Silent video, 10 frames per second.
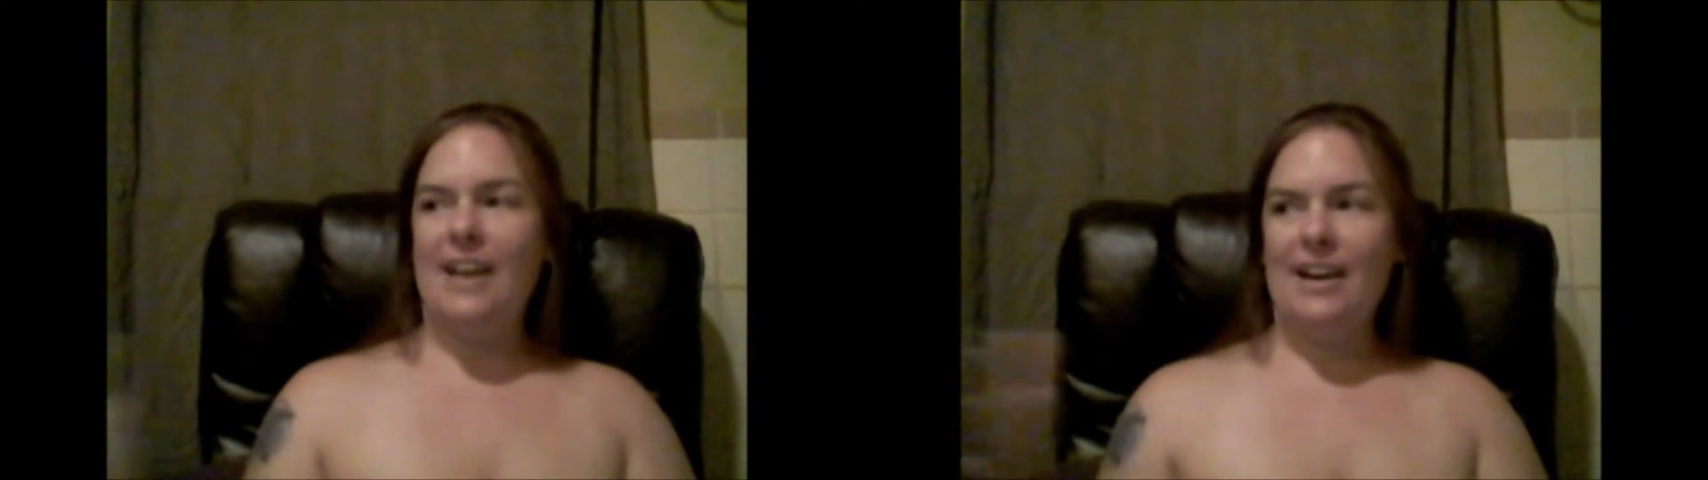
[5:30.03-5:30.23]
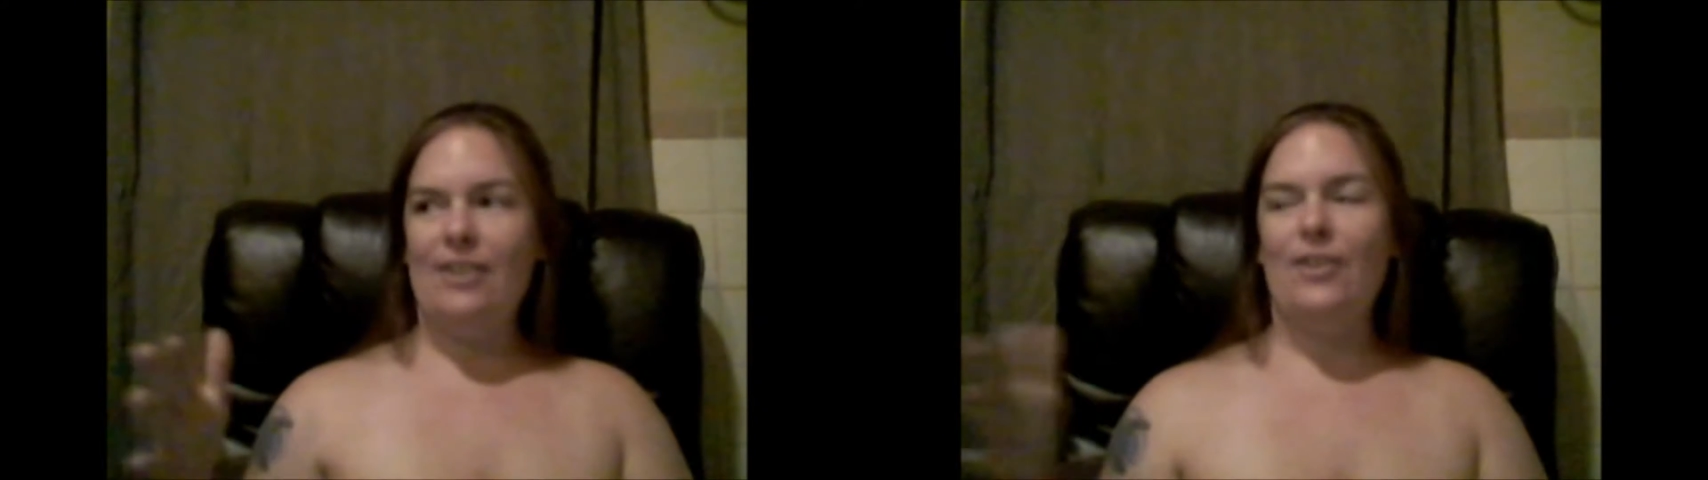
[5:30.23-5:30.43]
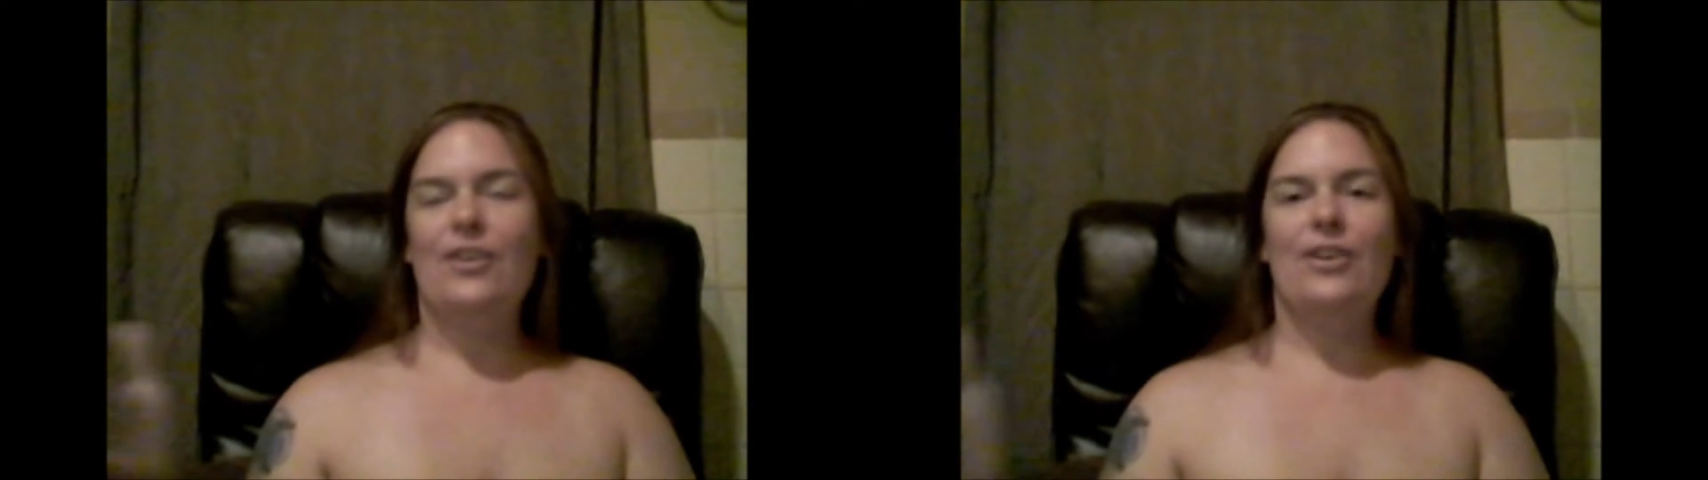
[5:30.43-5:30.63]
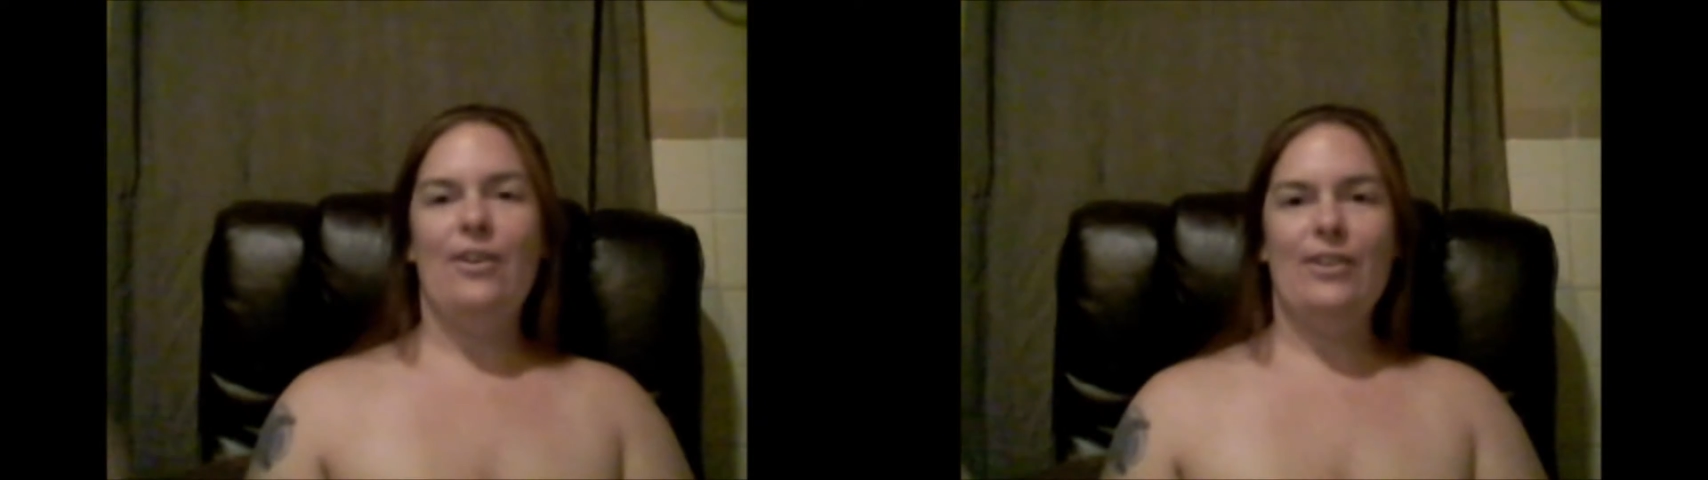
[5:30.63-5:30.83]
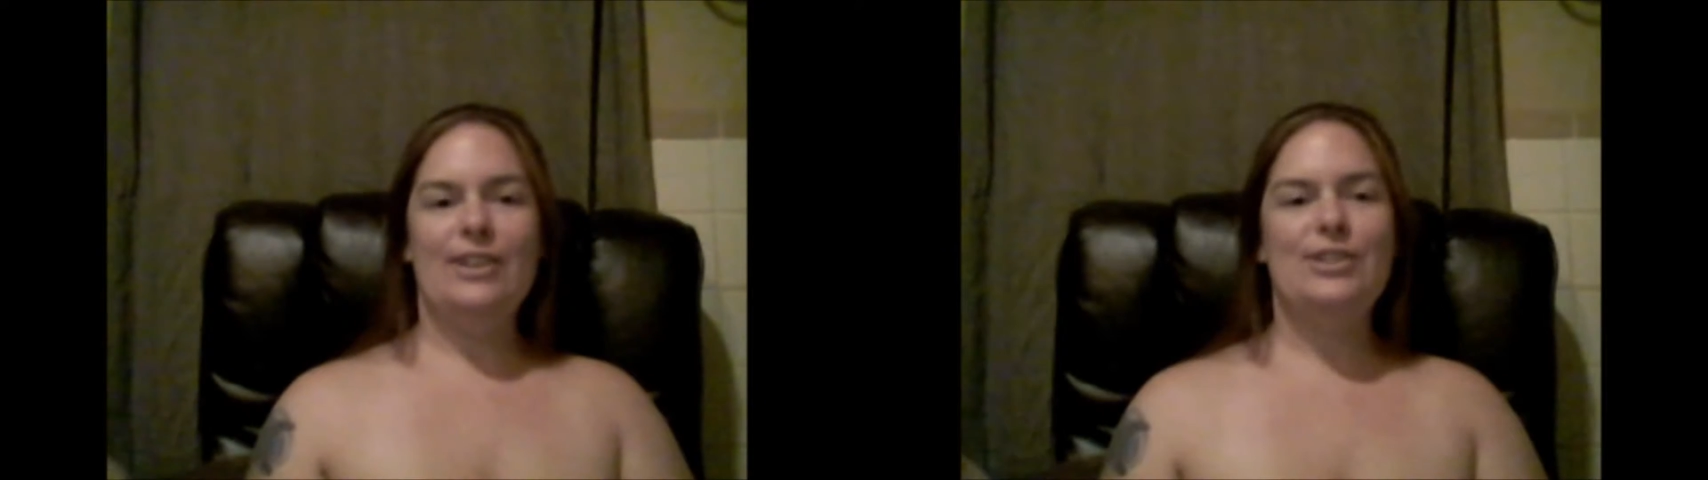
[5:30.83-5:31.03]
I had already
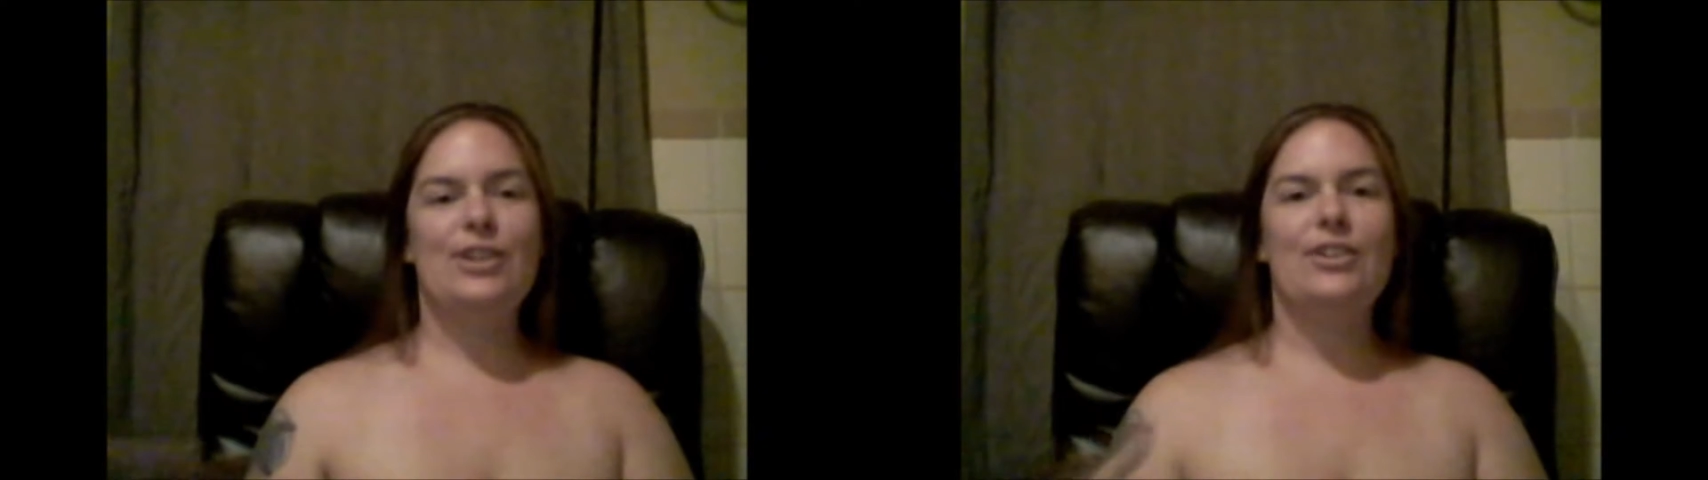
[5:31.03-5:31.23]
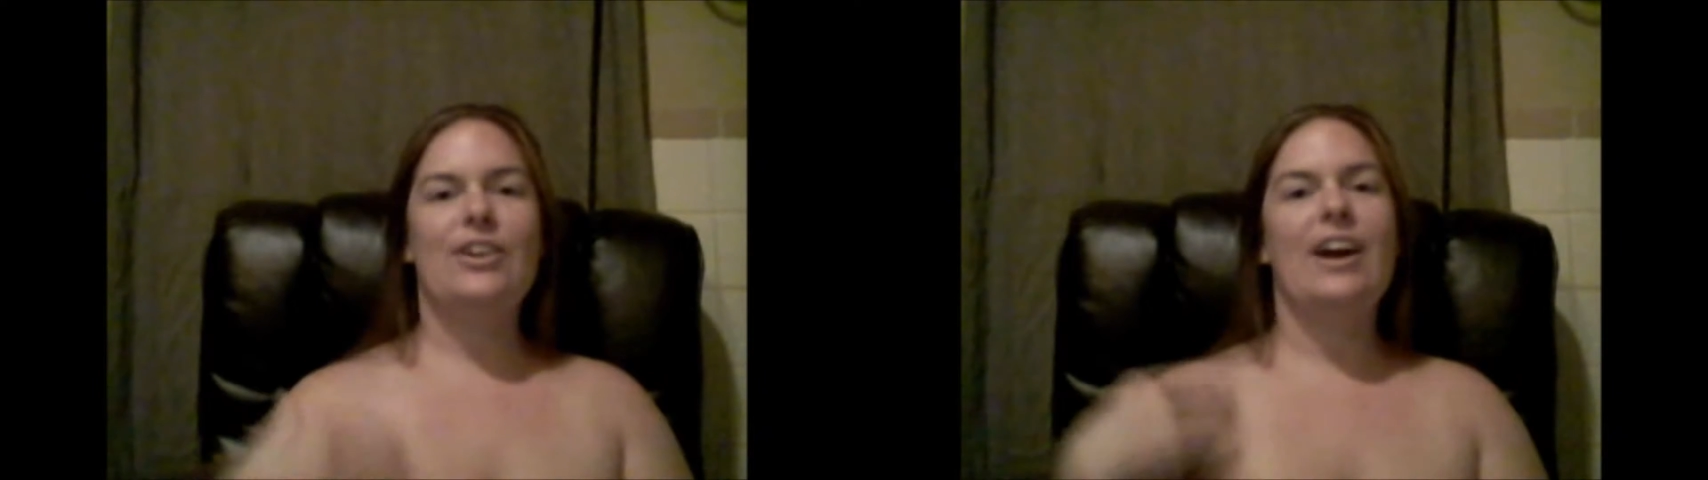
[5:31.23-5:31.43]
known each other.